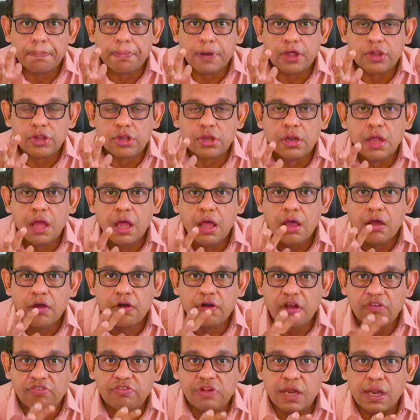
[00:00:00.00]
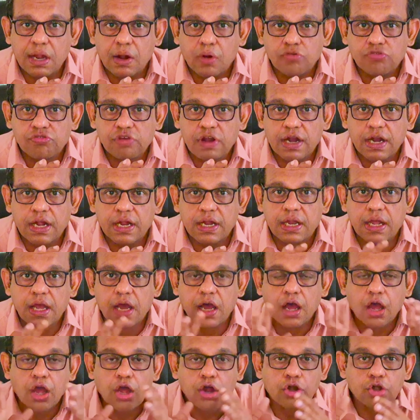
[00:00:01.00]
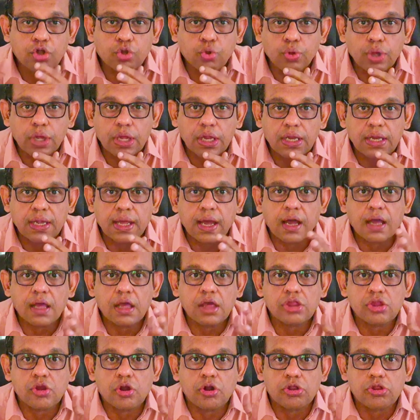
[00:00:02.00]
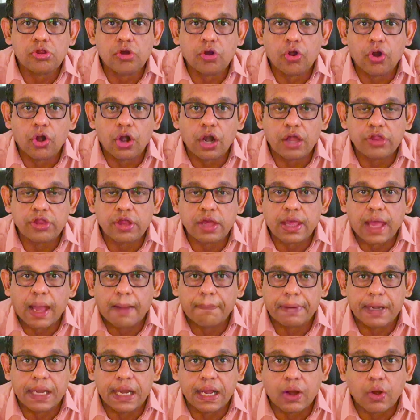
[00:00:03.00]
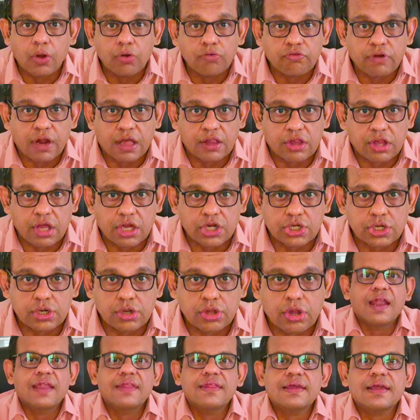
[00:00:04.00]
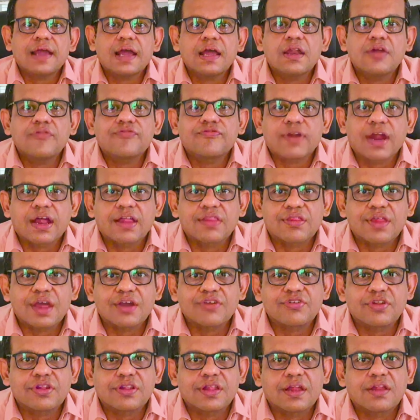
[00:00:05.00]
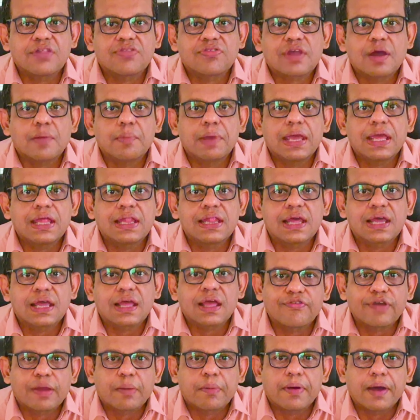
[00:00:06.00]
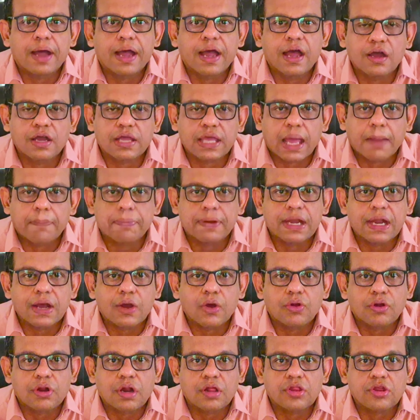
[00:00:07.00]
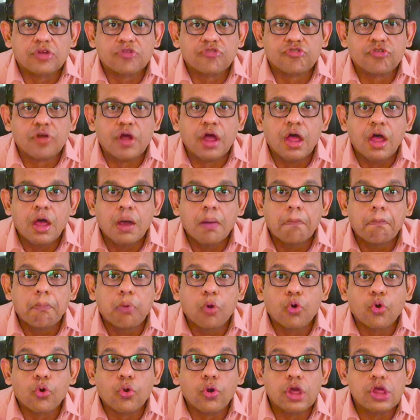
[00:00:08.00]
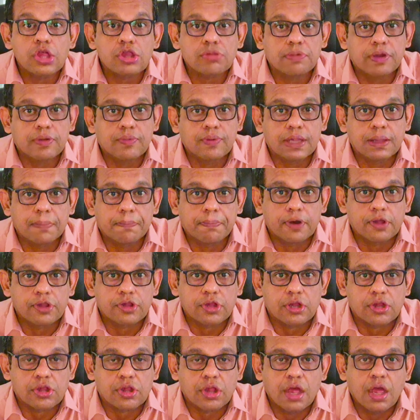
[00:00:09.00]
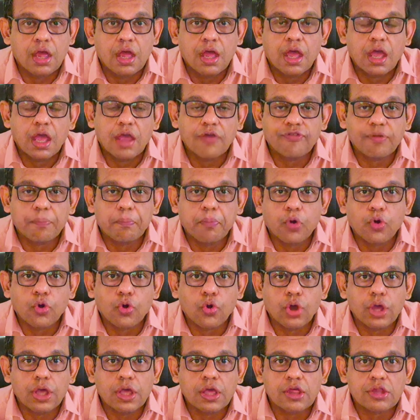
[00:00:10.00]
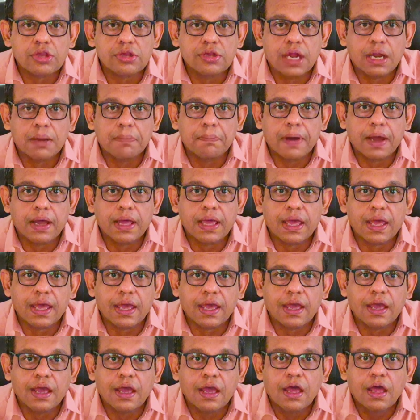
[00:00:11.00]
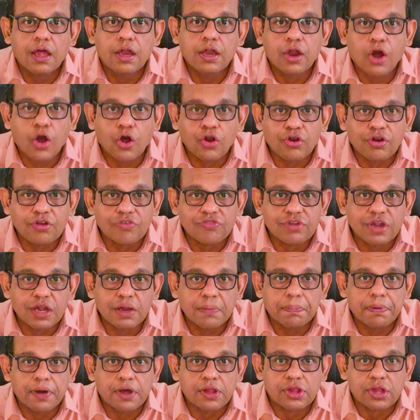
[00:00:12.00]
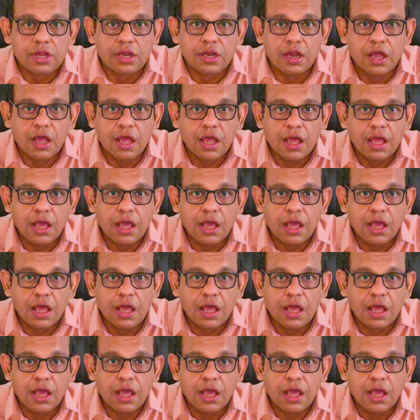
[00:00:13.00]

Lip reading: person resident outside India to India is also called as a capital account transaction. Another kind of transaction that is coming in the FEMA capital account transactions are borrowings between the persons. If a borrowing is done by a non-resident person